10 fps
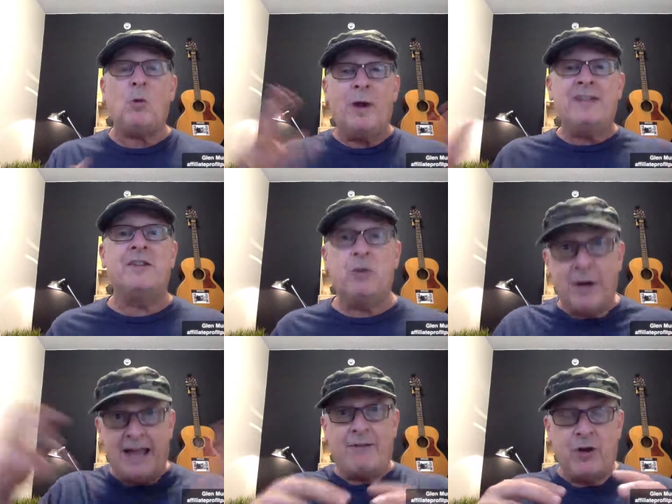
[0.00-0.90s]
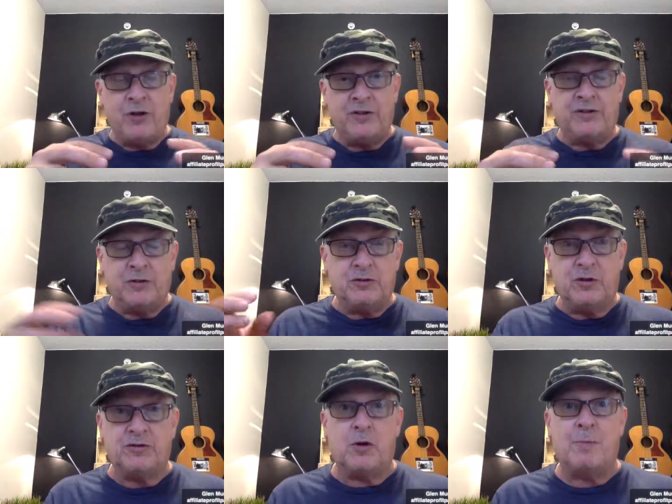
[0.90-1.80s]
right? So you want to have all those
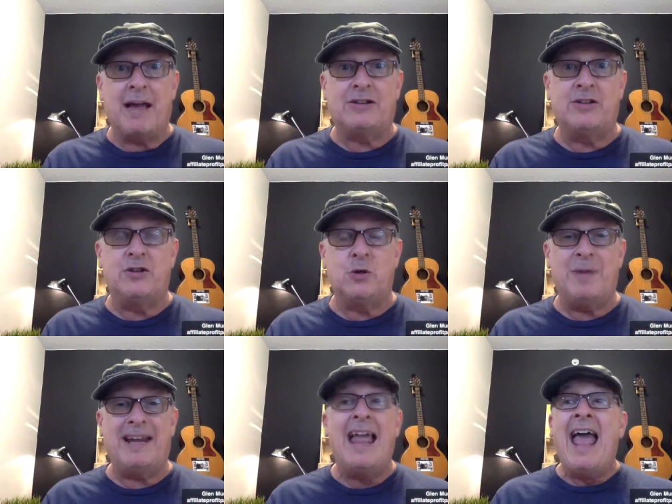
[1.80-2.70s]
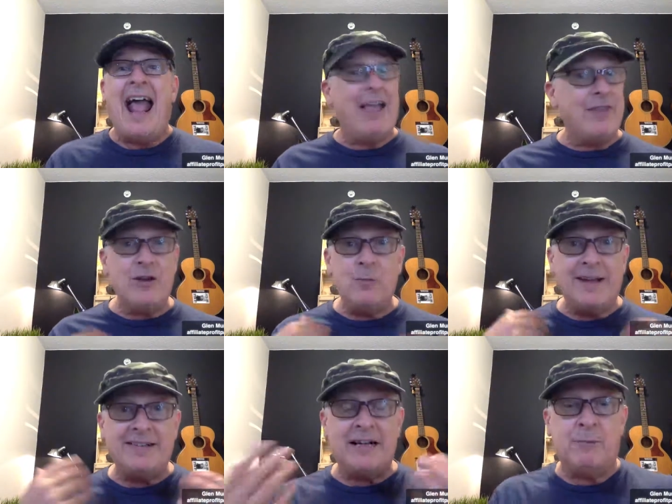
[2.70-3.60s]
going back to the domain, and then you
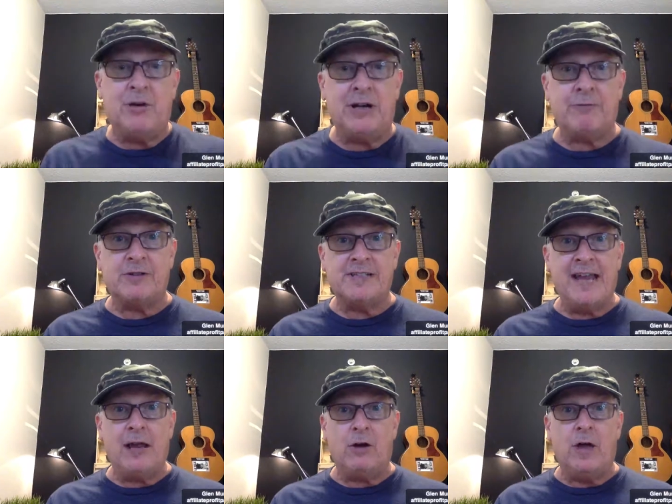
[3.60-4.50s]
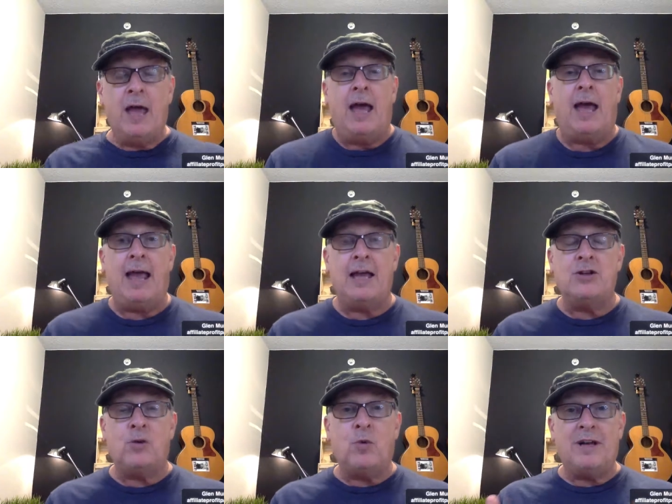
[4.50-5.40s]
basically put it up for sale.
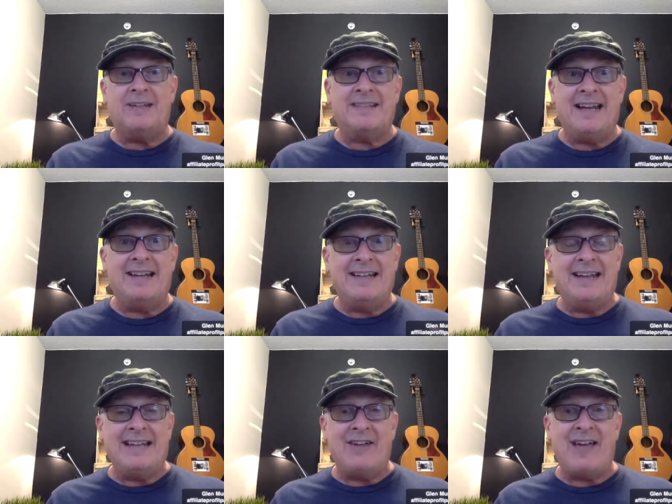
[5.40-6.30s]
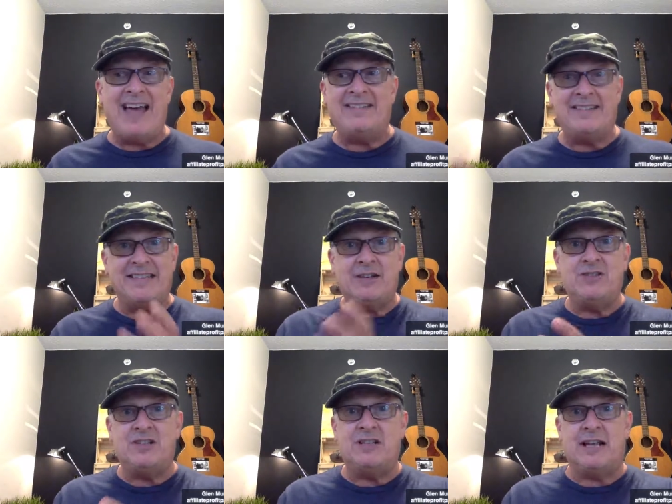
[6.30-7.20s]
And what it now has, instead of
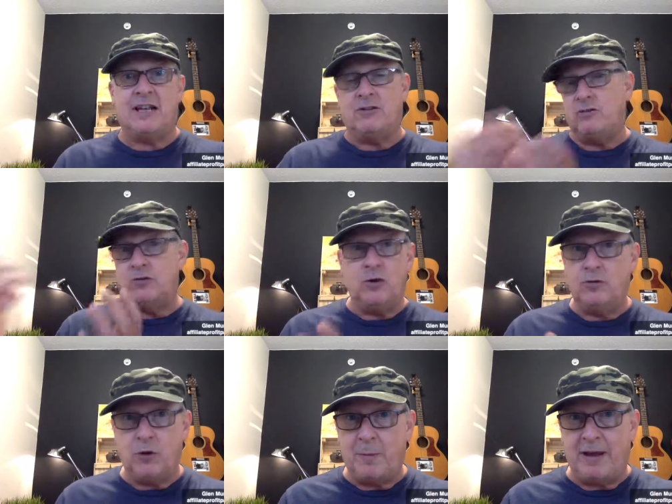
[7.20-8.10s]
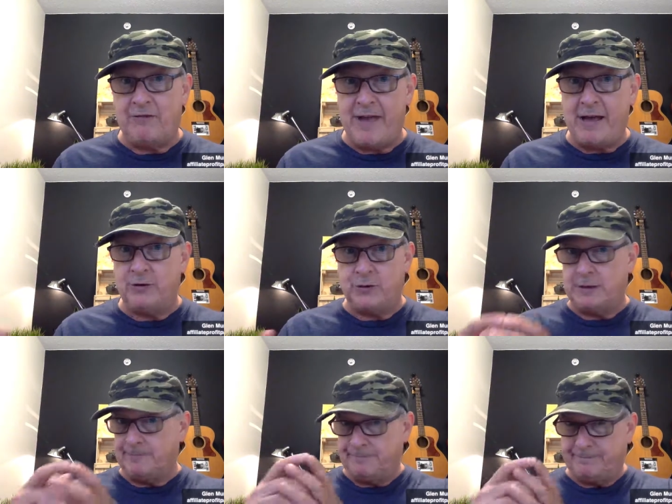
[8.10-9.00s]
just like a no domain found or